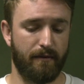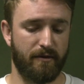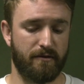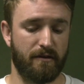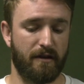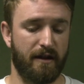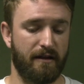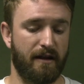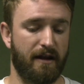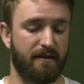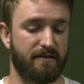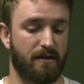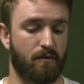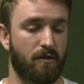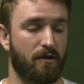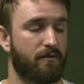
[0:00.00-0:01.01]
there's a lot of guys
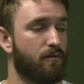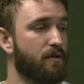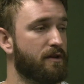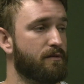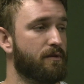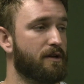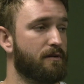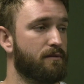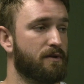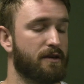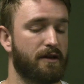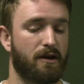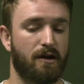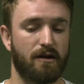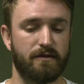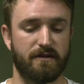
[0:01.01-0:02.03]
that worked really, really, really
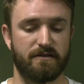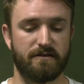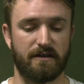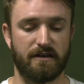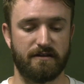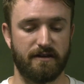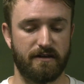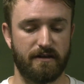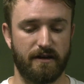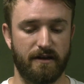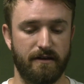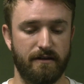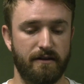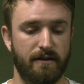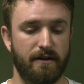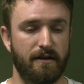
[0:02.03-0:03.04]
hard this season to
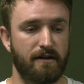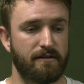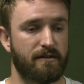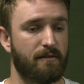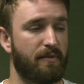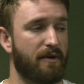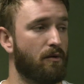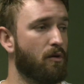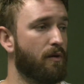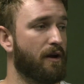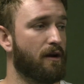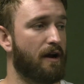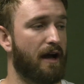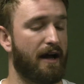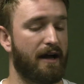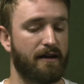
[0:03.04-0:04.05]
be where we are
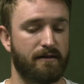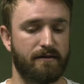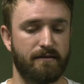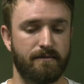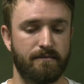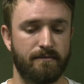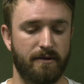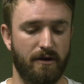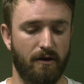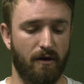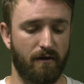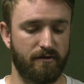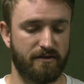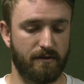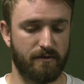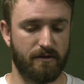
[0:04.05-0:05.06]
at. And, you know,
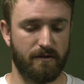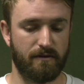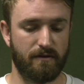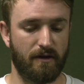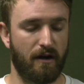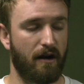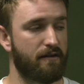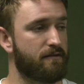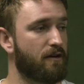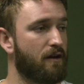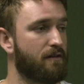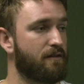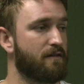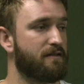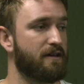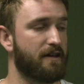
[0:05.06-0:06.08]
obviously with the hot start
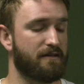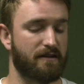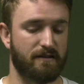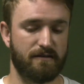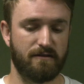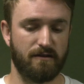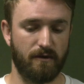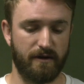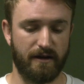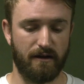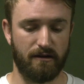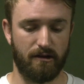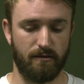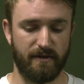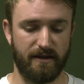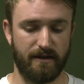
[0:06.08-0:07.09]
to the season slowing down a
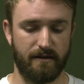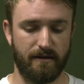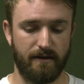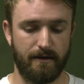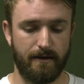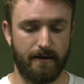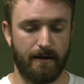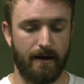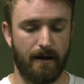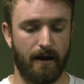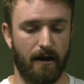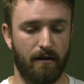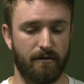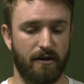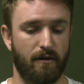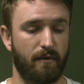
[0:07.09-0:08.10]
little bit,
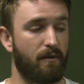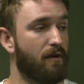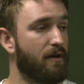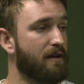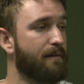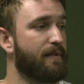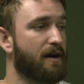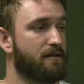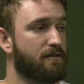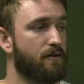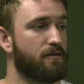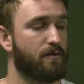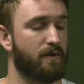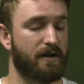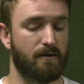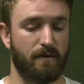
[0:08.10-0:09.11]
you know, we want to get back to
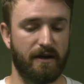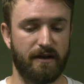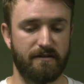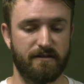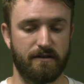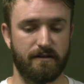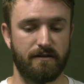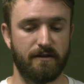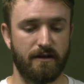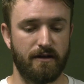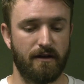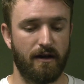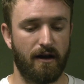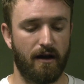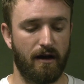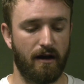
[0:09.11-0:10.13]
those winning ways. And,
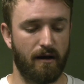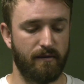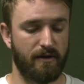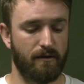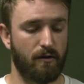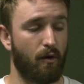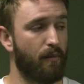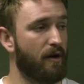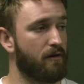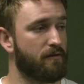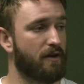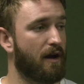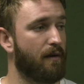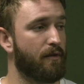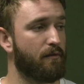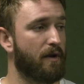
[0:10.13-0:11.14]
you know, no better
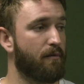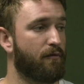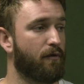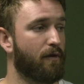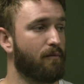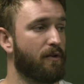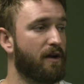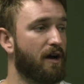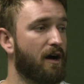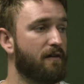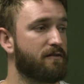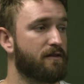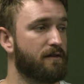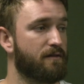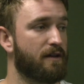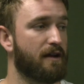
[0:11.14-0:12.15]
time than right before playoffs
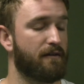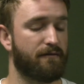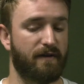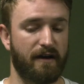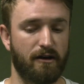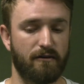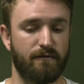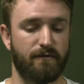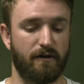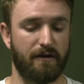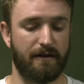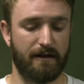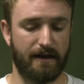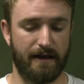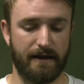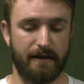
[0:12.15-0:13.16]
to kind of find our footing
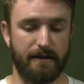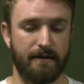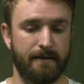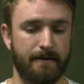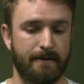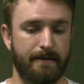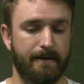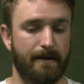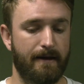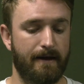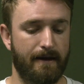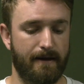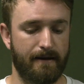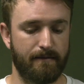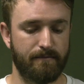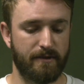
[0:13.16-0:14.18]
again and,
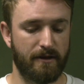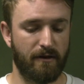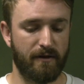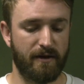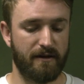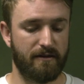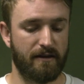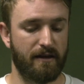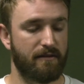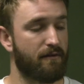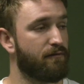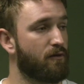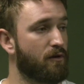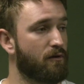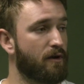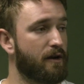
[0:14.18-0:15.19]
you know, hit the
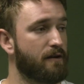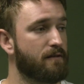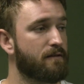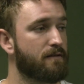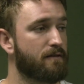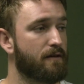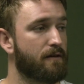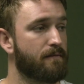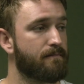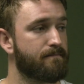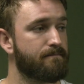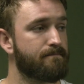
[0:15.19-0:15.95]
floor running. So.